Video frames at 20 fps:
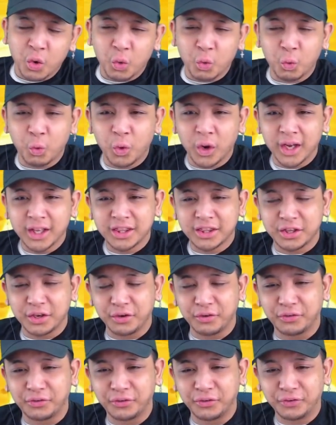What
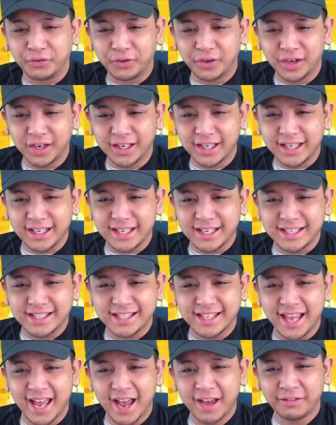the fuck
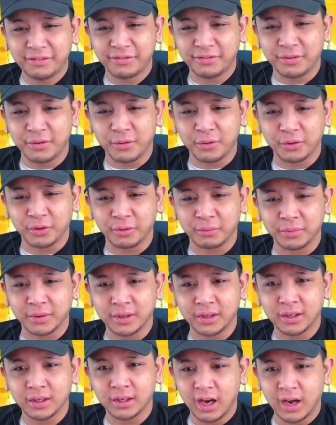is that form?
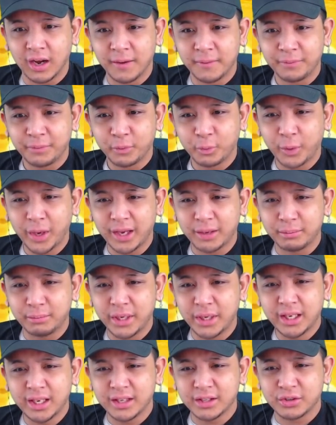Wait,
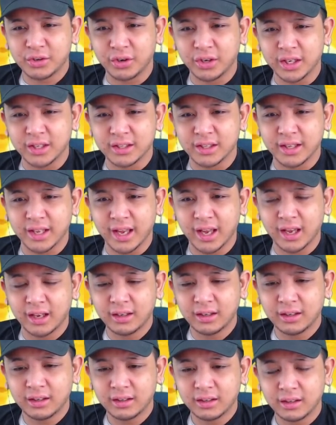B didn't turn into that.